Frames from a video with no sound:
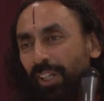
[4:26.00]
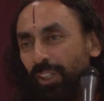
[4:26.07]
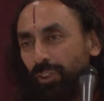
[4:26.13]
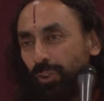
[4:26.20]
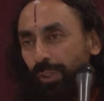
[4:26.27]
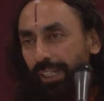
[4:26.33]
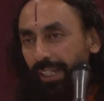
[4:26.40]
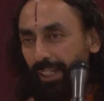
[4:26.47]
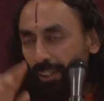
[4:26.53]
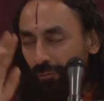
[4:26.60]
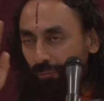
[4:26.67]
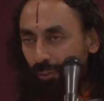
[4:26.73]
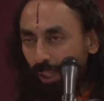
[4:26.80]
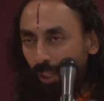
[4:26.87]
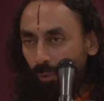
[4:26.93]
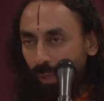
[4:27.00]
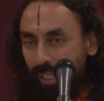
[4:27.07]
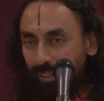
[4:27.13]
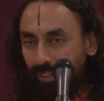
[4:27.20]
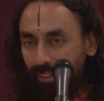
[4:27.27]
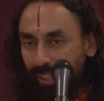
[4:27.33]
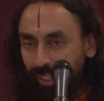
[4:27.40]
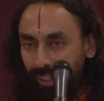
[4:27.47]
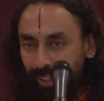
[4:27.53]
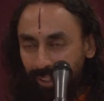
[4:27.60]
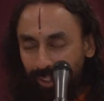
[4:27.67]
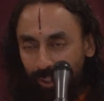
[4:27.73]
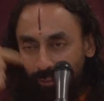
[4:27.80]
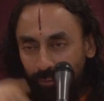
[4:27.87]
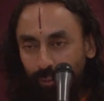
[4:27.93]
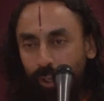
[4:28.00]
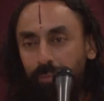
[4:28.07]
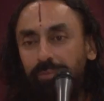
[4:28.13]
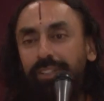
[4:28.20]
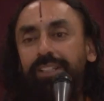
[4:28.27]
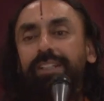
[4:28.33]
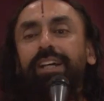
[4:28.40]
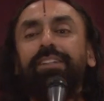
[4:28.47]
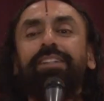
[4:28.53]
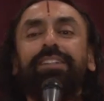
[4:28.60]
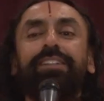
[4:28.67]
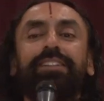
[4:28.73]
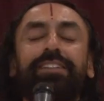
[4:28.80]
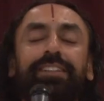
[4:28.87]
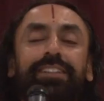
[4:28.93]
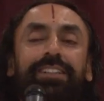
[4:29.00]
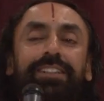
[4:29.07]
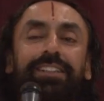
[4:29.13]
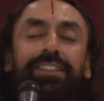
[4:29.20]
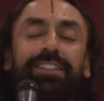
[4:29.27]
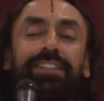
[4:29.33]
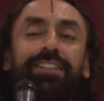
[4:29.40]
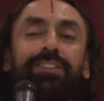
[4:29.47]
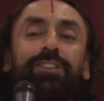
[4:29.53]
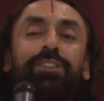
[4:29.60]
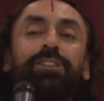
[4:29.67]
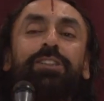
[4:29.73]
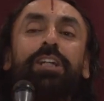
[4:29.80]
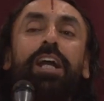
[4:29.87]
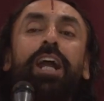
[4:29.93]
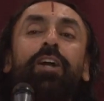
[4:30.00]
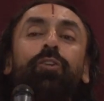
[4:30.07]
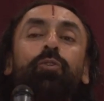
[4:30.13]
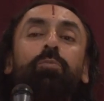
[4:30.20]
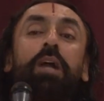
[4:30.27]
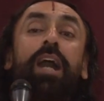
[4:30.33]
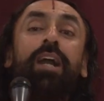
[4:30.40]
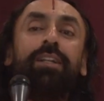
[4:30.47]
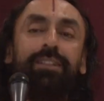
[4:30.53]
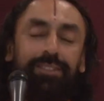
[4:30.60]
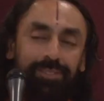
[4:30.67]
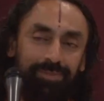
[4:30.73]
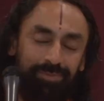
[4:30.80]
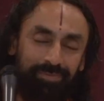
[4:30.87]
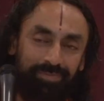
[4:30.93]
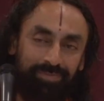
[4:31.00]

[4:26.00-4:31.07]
So infer one thing from the other. This is Anuman.